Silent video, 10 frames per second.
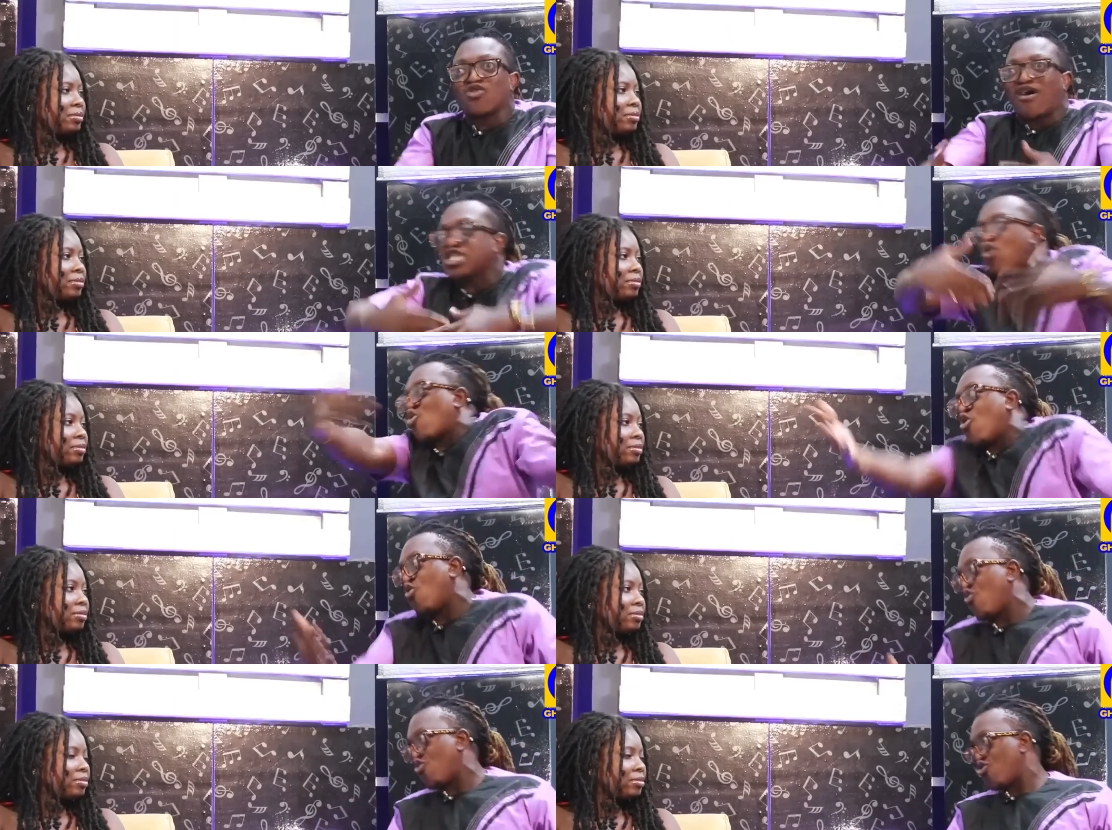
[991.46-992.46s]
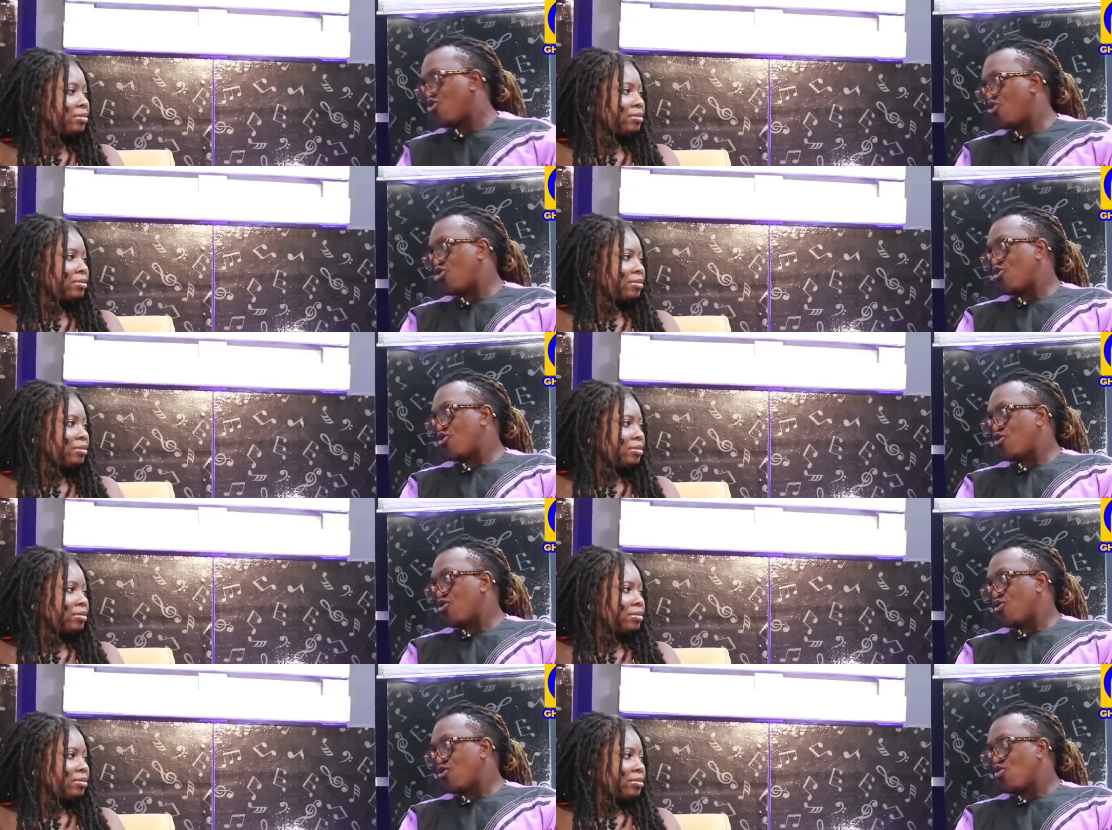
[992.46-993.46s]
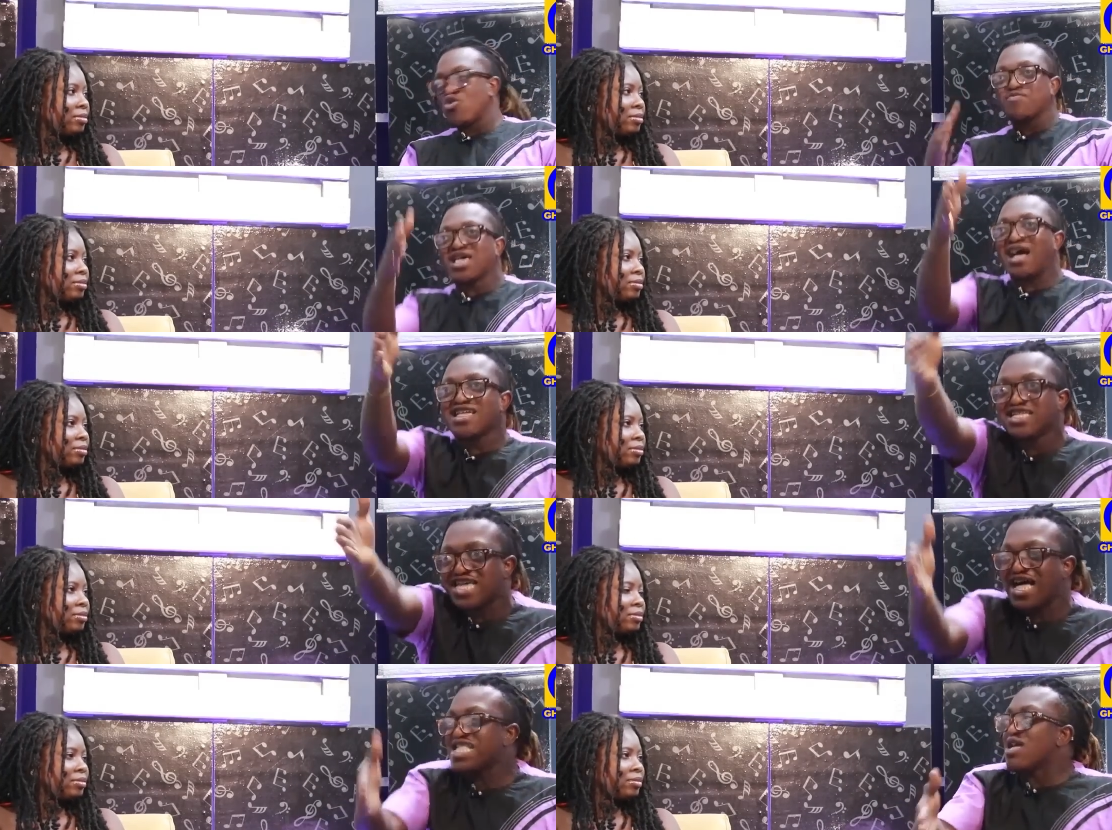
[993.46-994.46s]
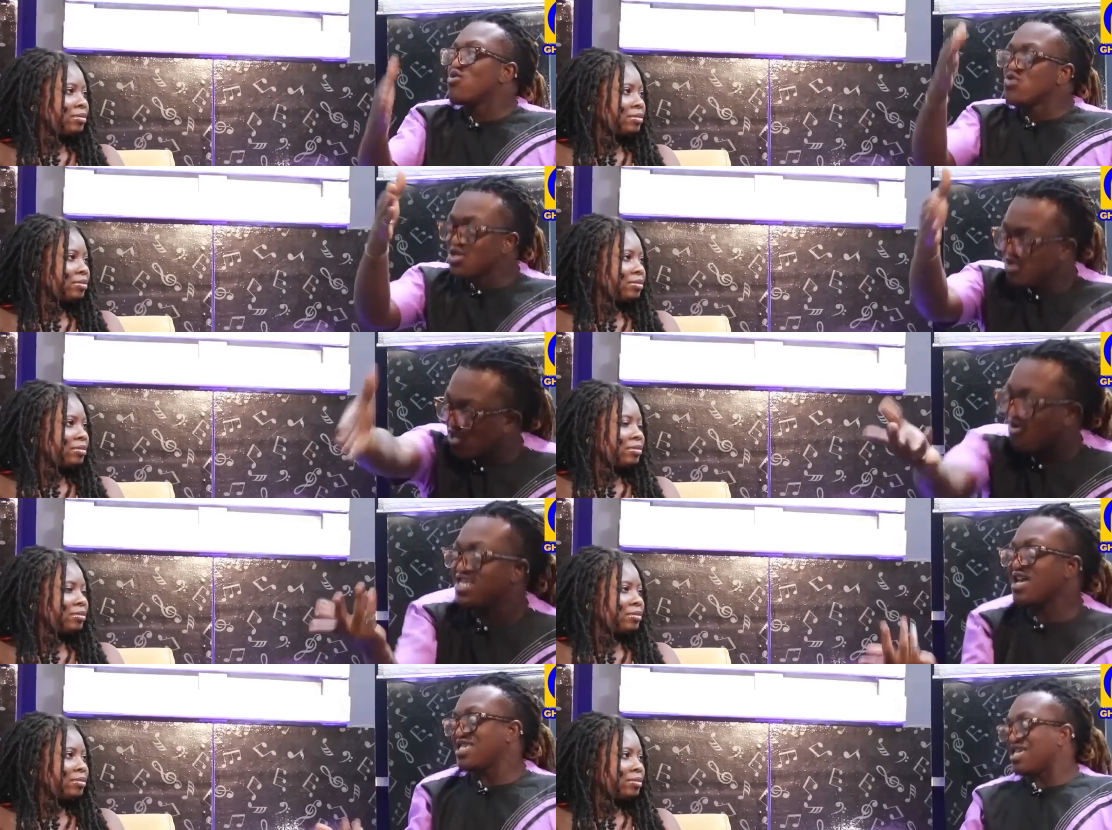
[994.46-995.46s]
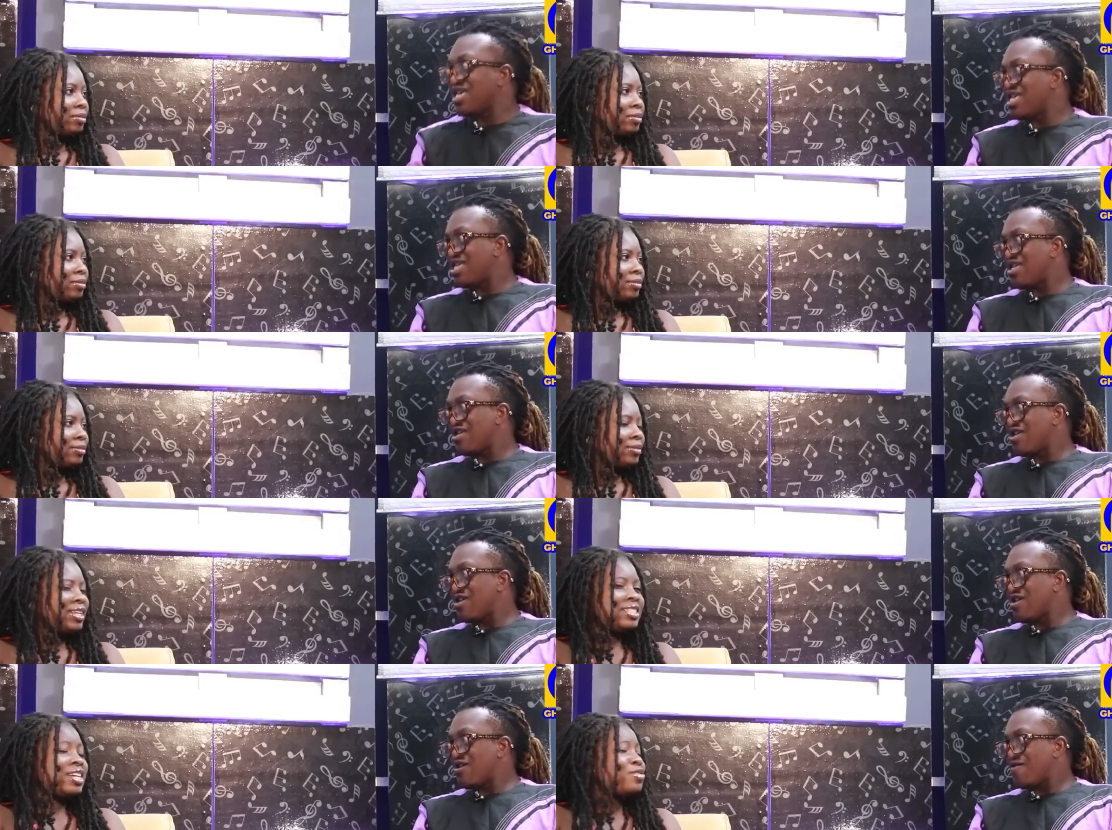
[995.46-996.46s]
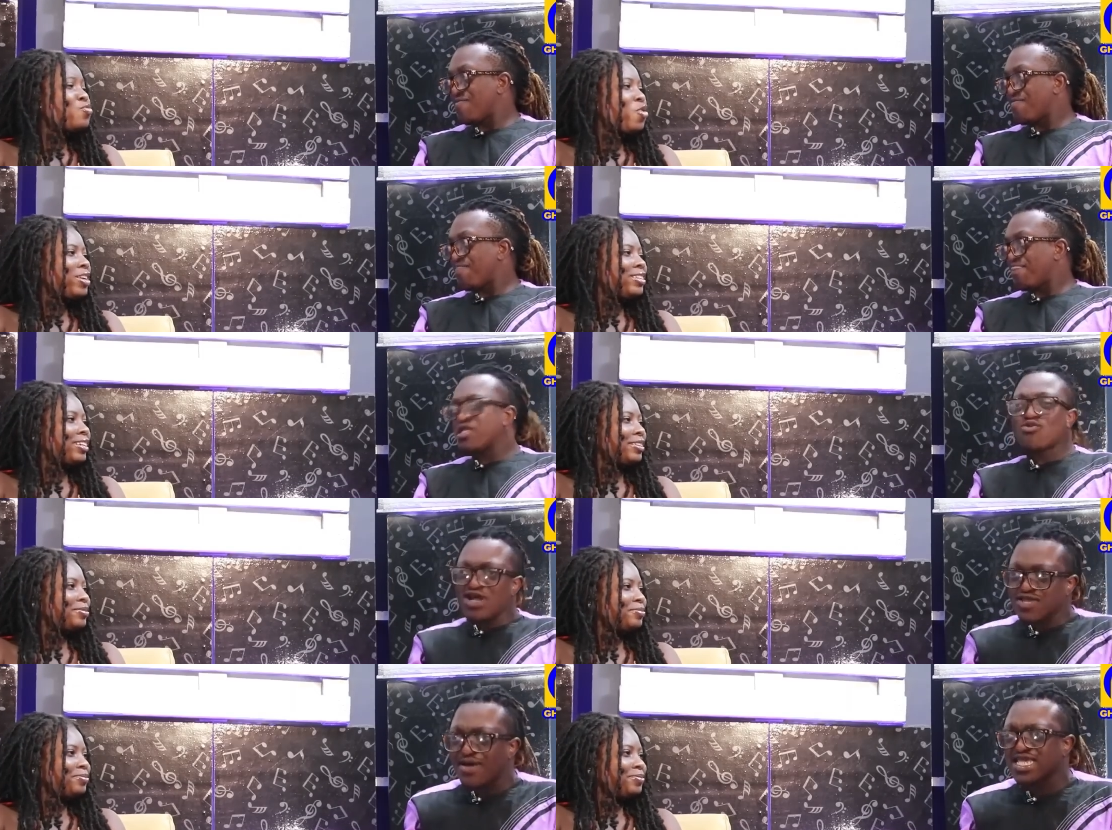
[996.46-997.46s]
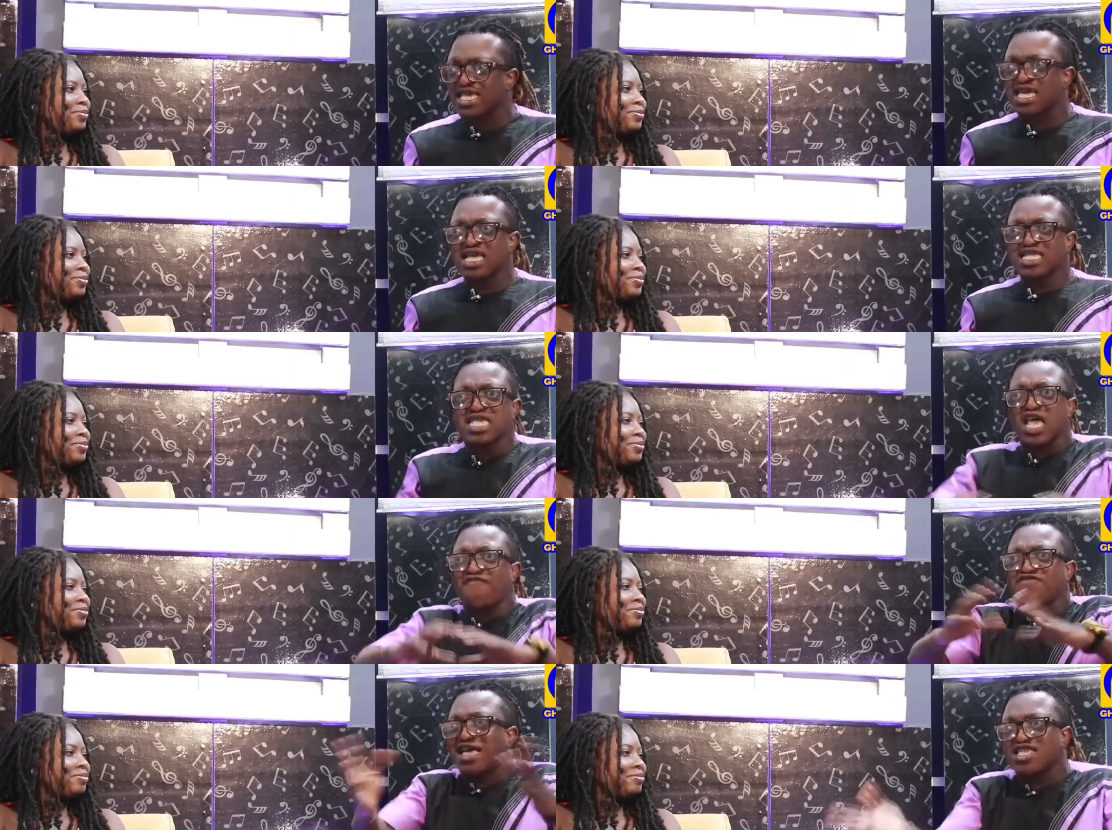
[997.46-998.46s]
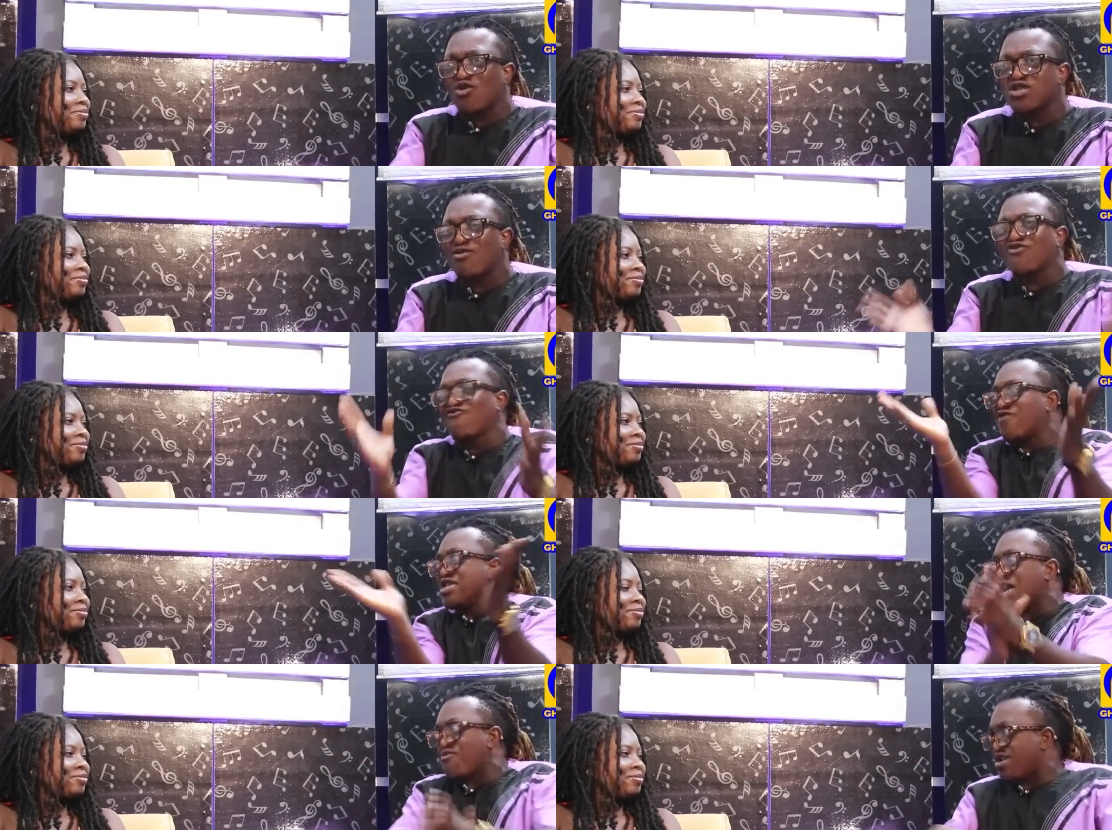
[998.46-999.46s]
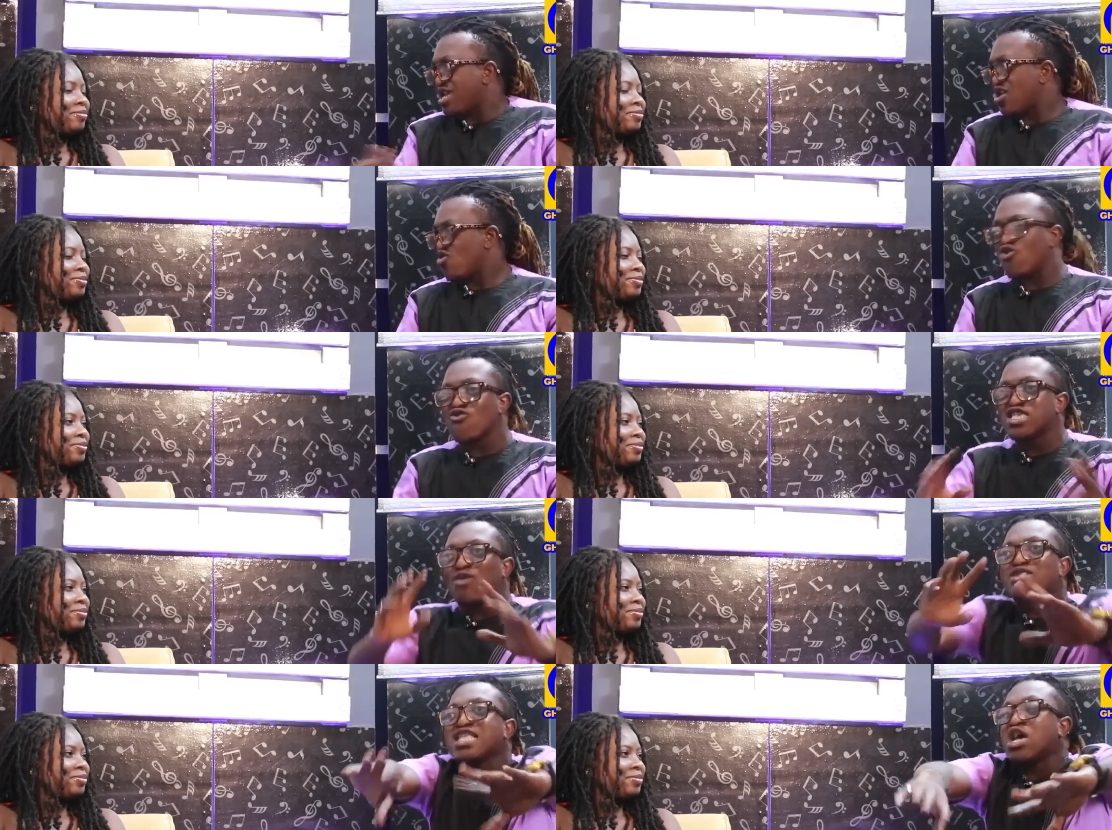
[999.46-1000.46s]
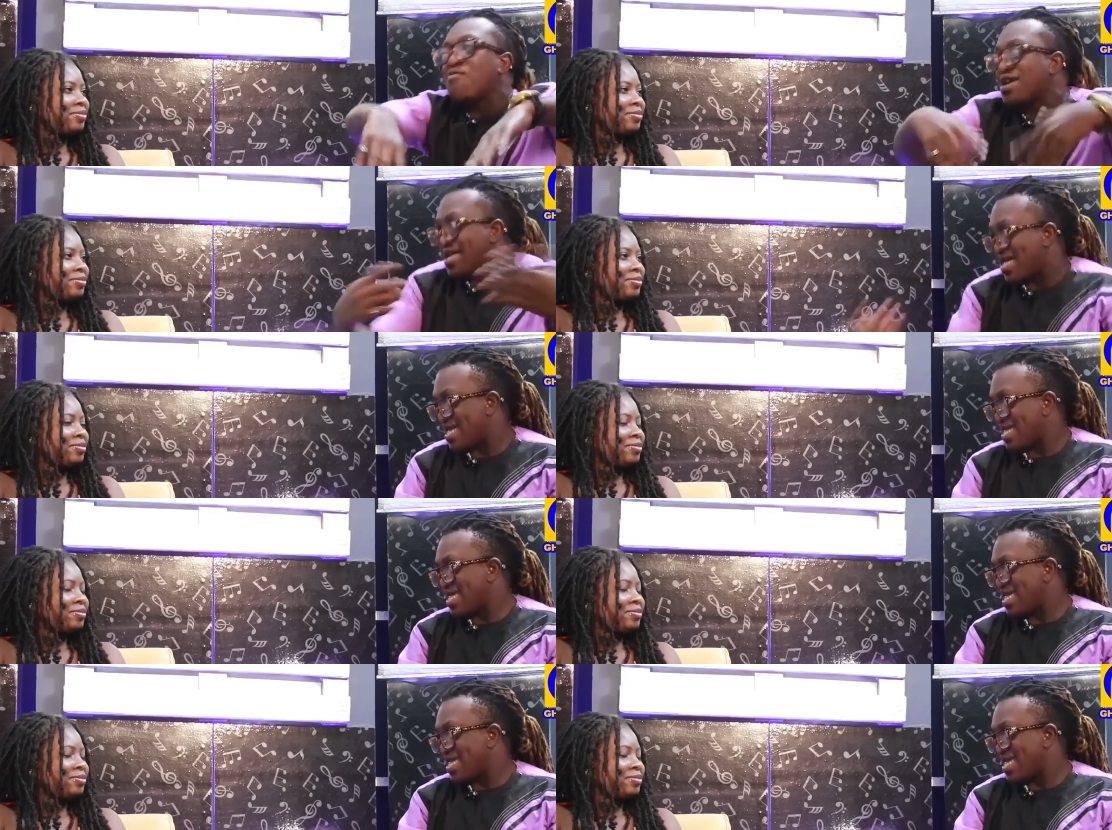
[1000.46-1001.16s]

Speaker 1: you cross all come home. Wouldn't say, hi, Jack. Now do you take a chassis?
Speaker 2: John Ward.
Speaker 1: So what must say? Sister, if you had the only one to the nearest, or not the way they are back.